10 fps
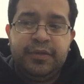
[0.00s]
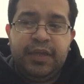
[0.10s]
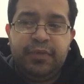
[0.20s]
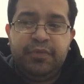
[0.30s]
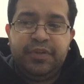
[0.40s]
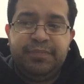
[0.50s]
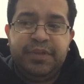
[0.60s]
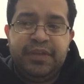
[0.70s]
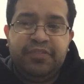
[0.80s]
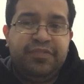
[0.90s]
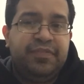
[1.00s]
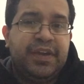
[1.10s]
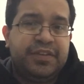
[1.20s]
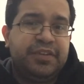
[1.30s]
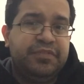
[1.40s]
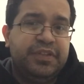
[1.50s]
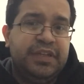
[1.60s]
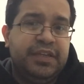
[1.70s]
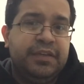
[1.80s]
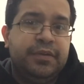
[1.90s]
it would be effectively,